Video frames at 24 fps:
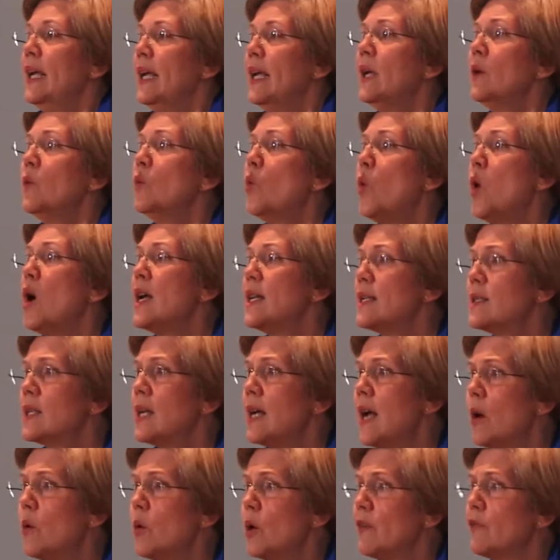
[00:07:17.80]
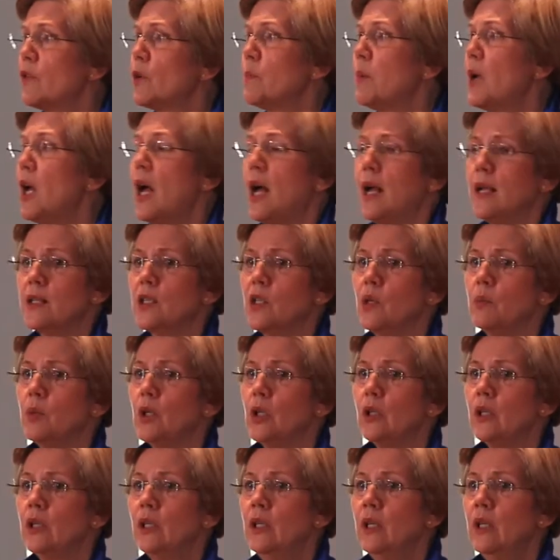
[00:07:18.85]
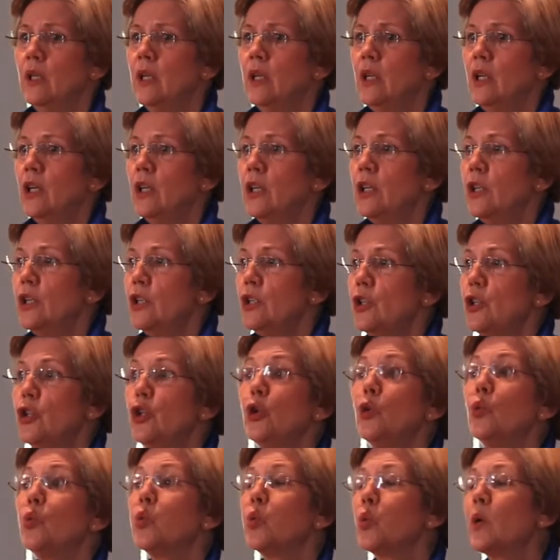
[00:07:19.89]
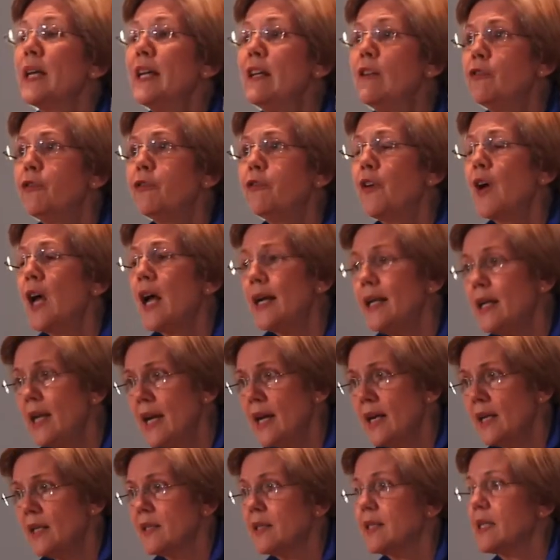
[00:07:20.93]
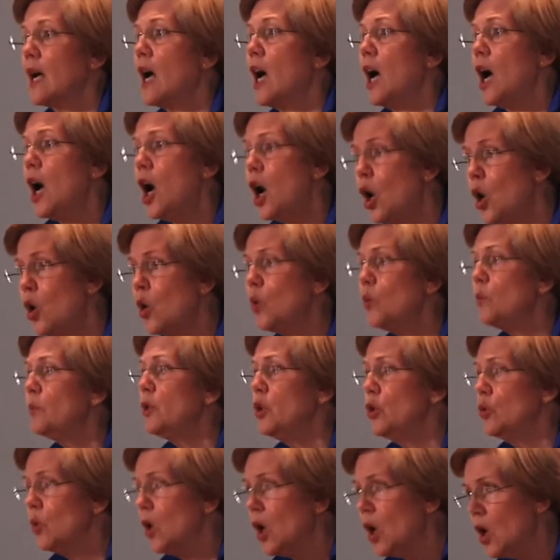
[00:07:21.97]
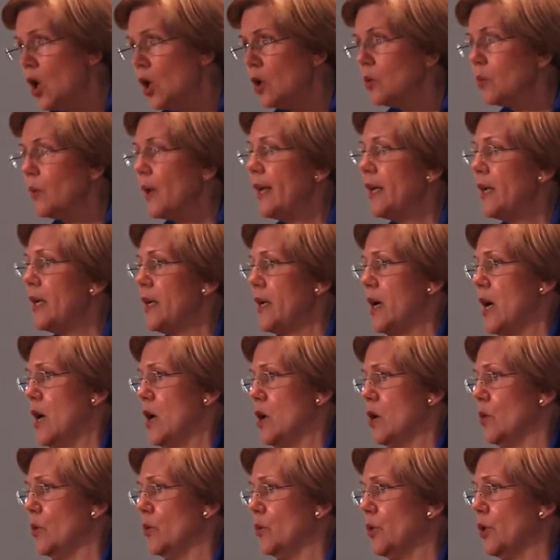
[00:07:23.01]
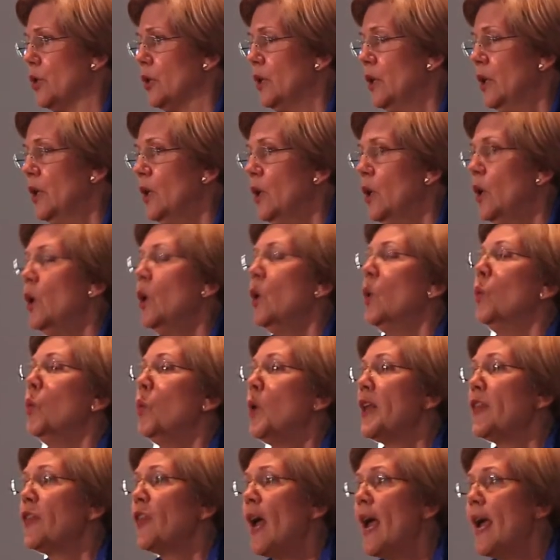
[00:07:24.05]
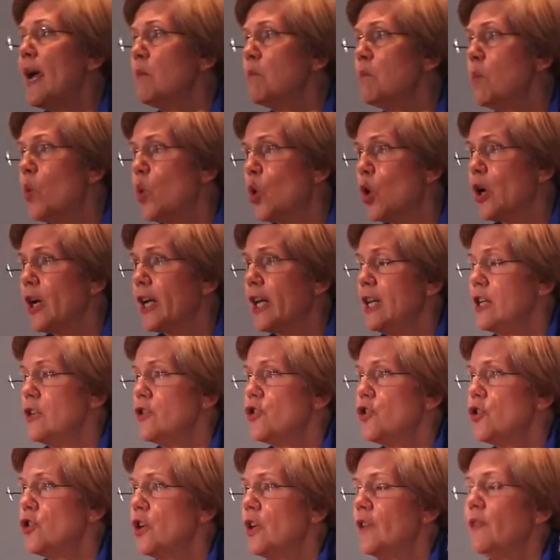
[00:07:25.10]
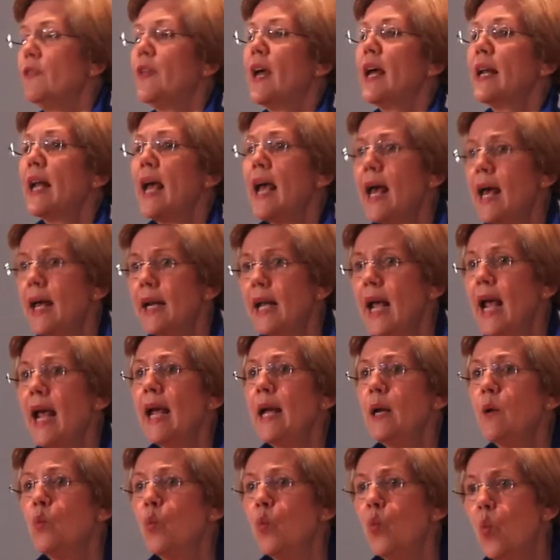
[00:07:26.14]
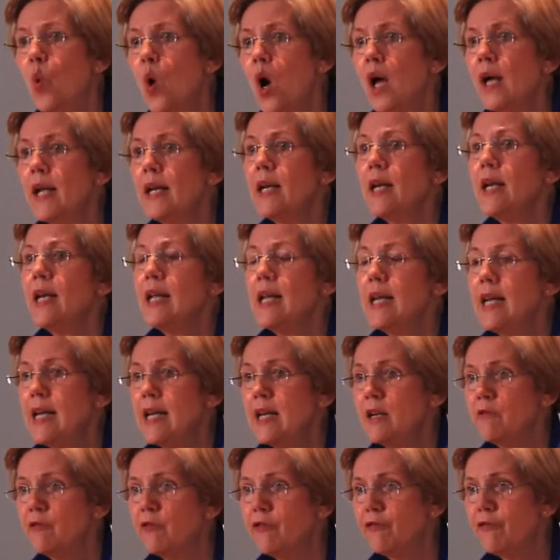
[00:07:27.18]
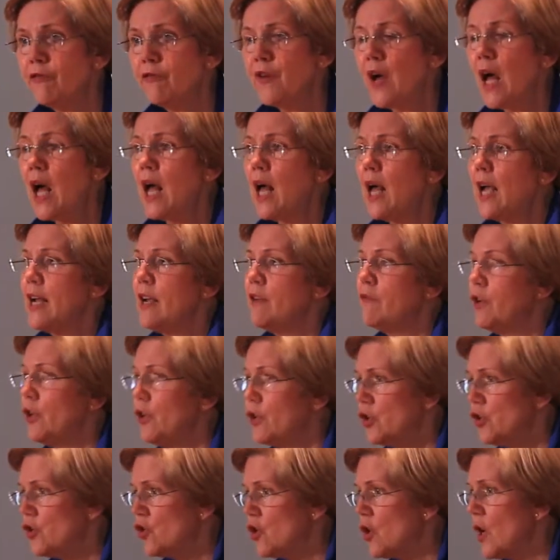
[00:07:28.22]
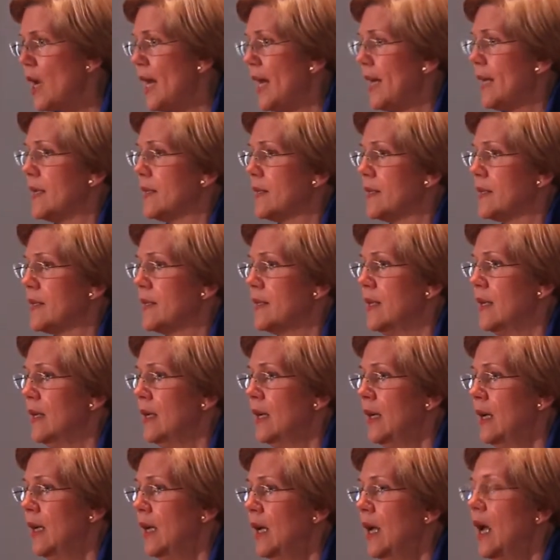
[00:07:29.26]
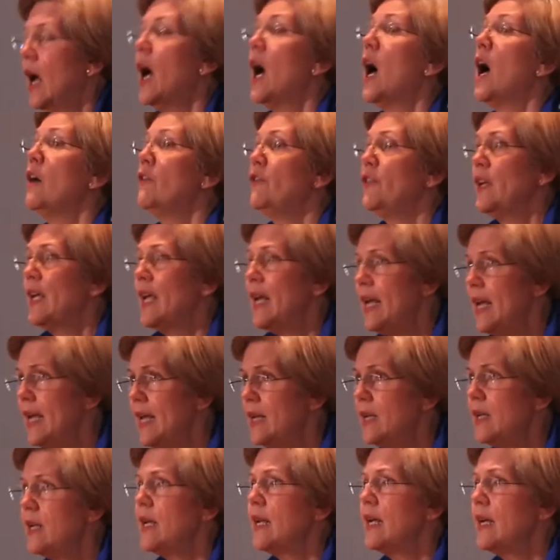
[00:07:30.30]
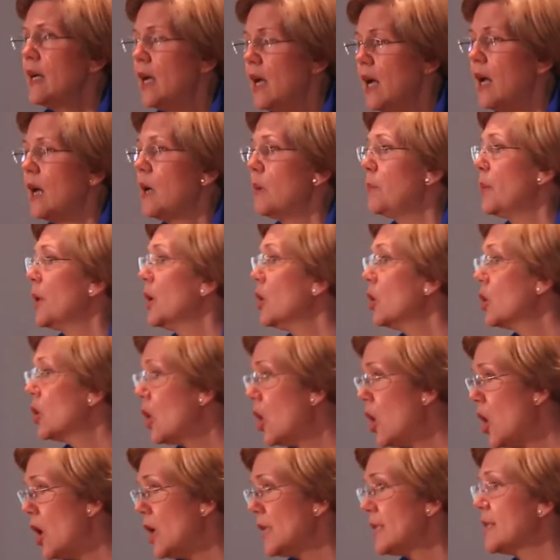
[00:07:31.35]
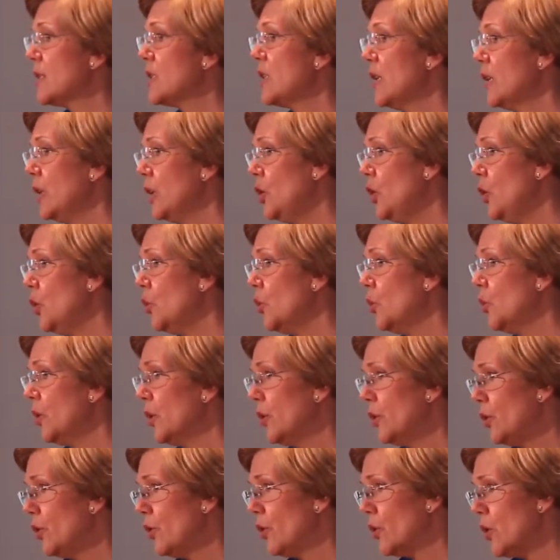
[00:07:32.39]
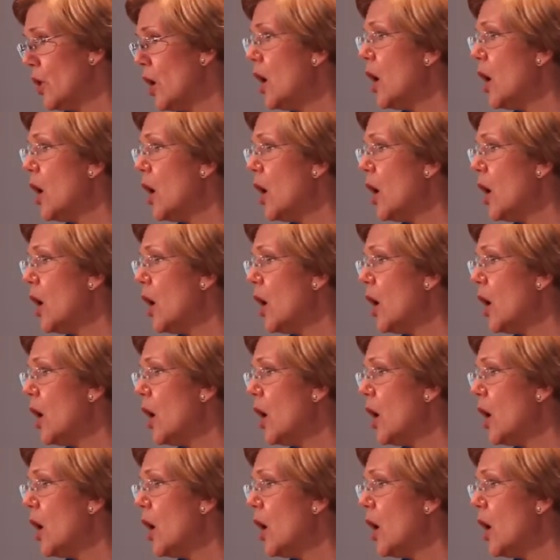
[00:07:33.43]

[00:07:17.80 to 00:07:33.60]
It was, however, possible to refinance a home you already owned with a mortgage that had a 1 in 5 chance of ending up costing you your